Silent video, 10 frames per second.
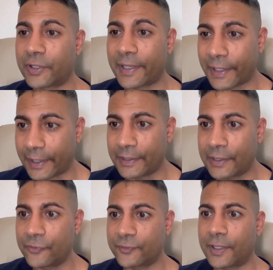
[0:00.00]
And I can
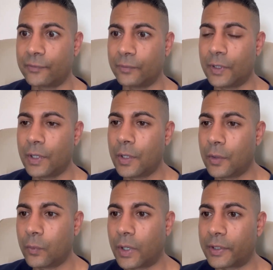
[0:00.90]
understand
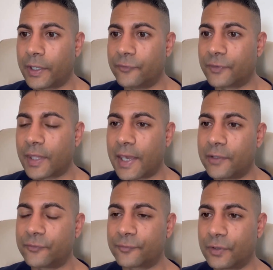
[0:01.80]
why that is the
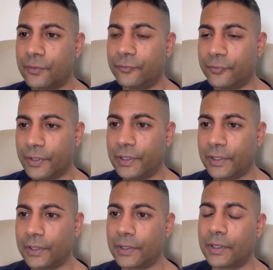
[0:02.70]
case. They've got a
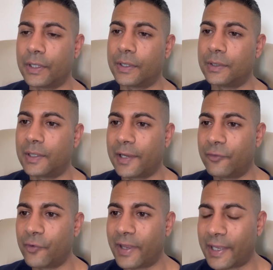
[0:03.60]
really
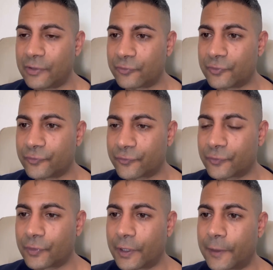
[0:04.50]
narrow
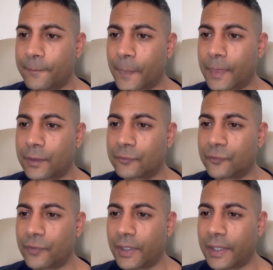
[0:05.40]
entrance
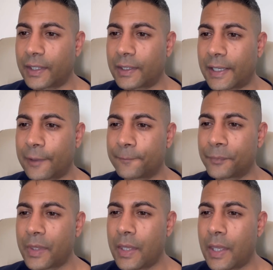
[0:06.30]
to the ear canal,
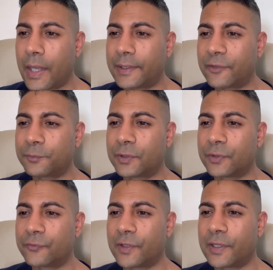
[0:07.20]
and that's
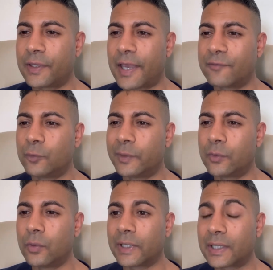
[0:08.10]
because they have what we
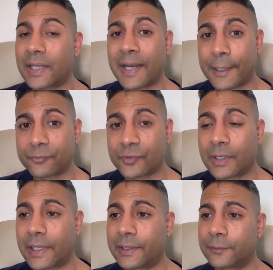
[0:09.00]
call a
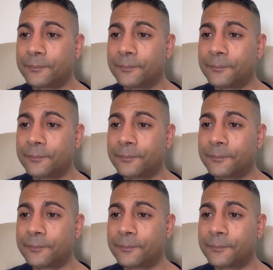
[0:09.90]
canal.